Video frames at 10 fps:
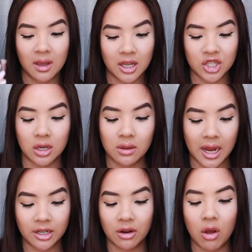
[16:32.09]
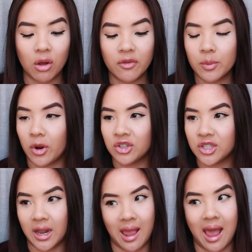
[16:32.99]
a gel liner, all the
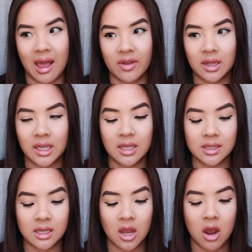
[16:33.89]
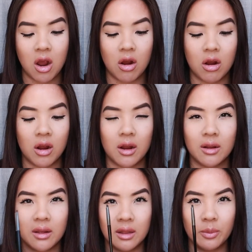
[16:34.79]
brushes that I have at least
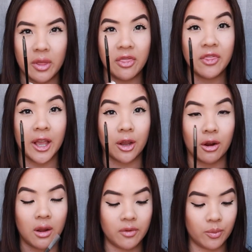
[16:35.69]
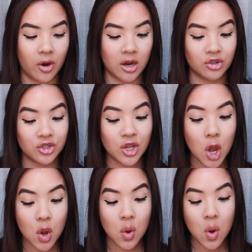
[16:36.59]
are a little bit thicker of a brush.
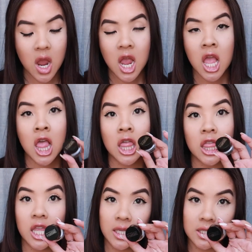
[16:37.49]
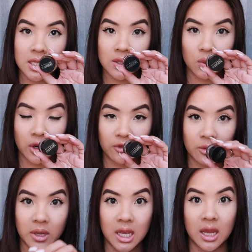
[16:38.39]
So this doesn't work
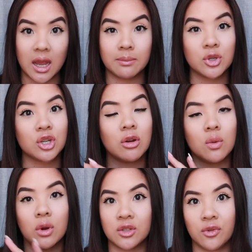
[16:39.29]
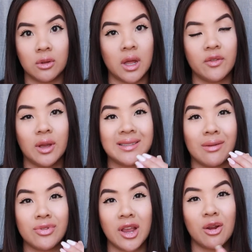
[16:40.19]
for me. I'm sure it works for a lot of you guys
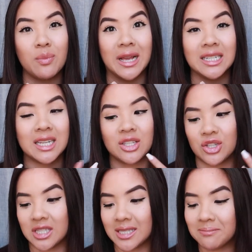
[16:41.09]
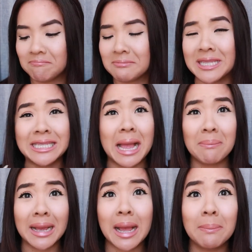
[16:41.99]
out there, but it's
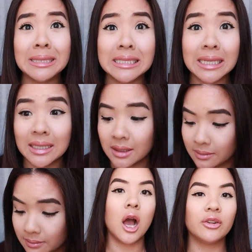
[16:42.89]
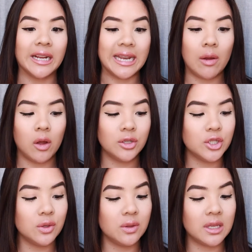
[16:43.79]
not my cup of tea. All right, now on
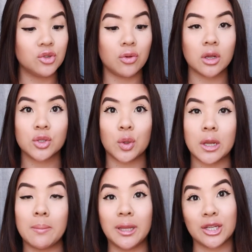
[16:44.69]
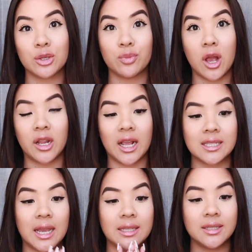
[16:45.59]
to the drugstore complexion
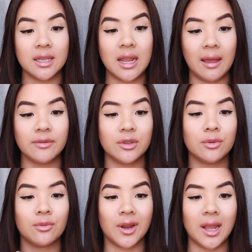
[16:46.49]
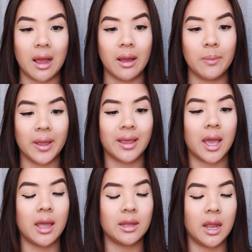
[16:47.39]
products. I did have to re-up and
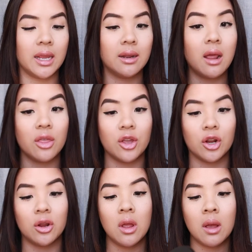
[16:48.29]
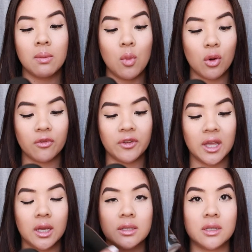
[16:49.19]
get another
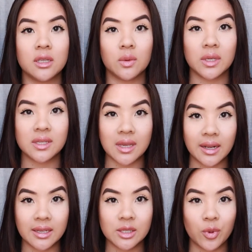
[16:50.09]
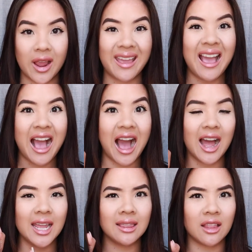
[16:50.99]
Morphe Continuous Setting Spray.
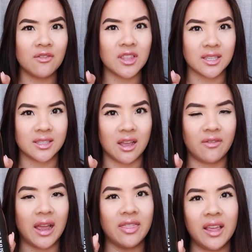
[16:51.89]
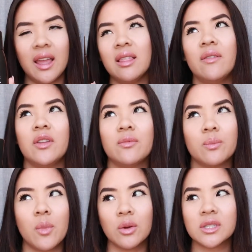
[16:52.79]
I love this stuff. I think I love
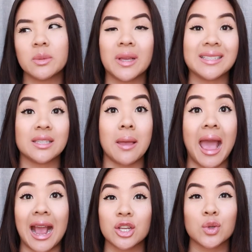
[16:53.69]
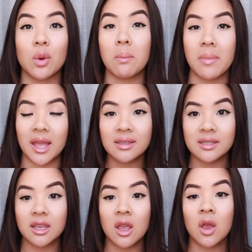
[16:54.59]
it mostly because it's an actual mist,